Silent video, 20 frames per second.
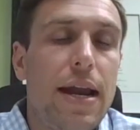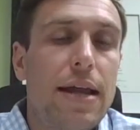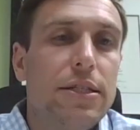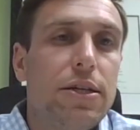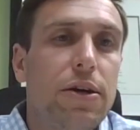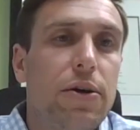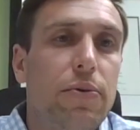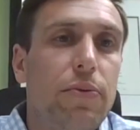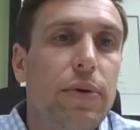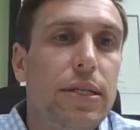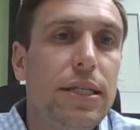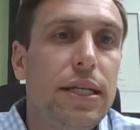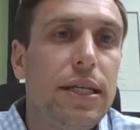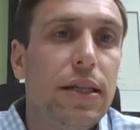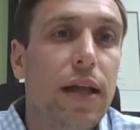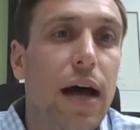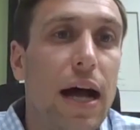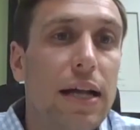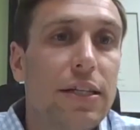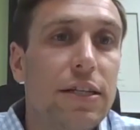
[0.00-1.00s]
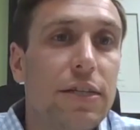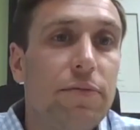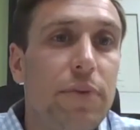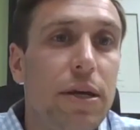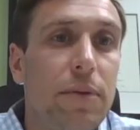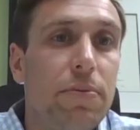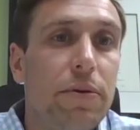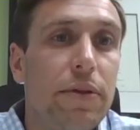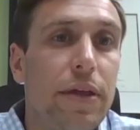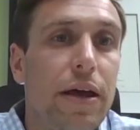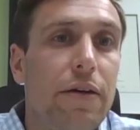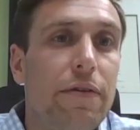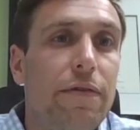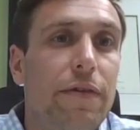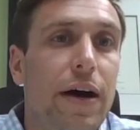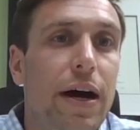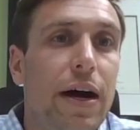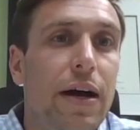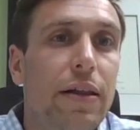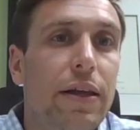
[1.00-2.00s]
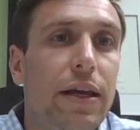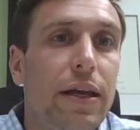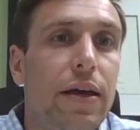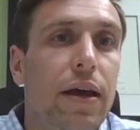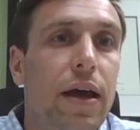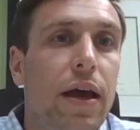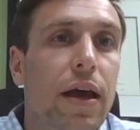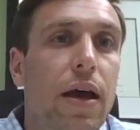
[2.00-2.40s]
And so we see lots of people that are filing